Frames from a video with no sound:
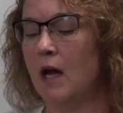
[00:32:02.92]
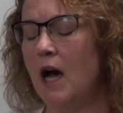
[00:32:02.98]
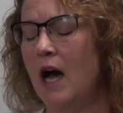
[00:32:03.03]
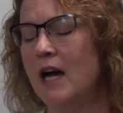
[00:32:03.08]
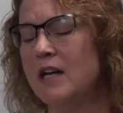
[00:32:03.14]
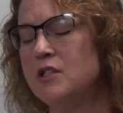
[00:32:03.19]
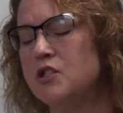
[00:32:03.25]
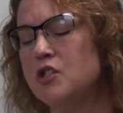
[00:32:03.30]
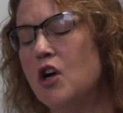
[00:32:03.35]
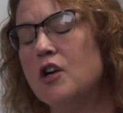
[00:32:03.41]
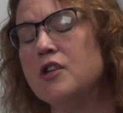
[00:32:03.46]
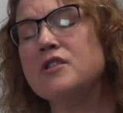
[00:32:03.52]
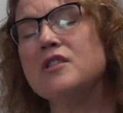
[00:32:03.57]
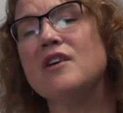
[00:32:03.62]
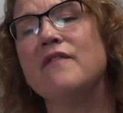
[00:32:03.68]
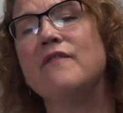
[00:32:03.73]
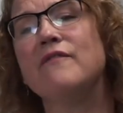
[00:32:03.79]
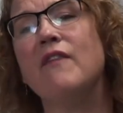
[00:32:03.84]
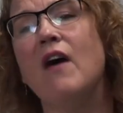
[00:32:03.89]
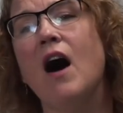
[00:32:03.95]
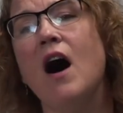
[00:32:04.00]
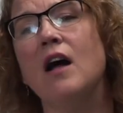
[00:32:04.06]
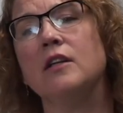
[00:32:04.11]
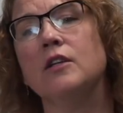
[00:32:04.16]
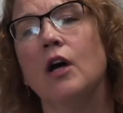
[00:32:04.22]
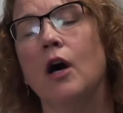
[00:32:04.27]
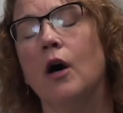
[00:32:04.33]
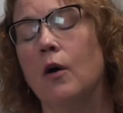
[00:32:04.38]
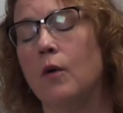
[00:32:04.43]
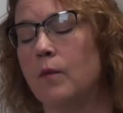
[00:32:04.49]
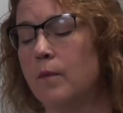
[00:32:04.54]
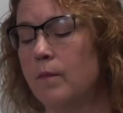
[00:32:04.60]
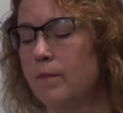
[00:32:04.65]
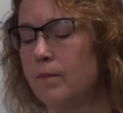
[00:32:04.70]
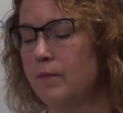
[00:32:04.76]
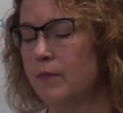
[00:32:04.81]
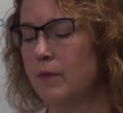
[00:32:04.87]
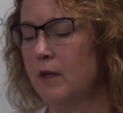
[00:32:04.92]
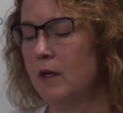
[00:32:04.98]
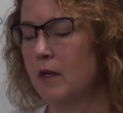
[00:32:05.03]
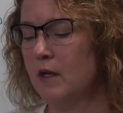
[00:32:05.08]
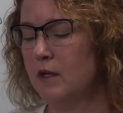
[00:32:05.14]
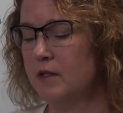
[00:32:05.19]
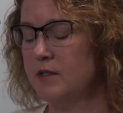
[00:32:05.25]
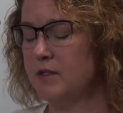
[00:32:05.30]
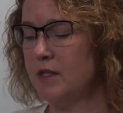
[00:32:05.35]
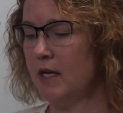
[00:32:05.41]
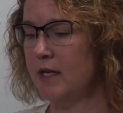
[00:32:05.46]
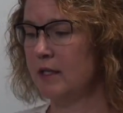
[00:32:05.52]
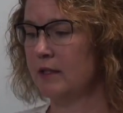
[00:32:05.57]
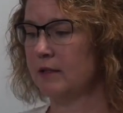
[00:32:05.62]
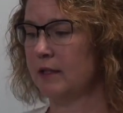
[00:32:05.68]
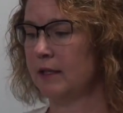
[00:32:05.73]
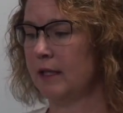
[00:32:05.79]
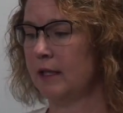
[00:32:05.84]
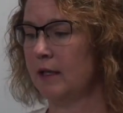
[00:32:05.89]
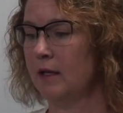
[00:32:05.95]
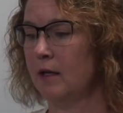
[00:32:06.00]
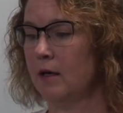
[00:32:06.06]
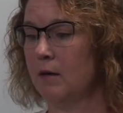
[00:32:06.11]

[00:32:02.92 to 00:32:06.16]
I start to follow. Suddenly,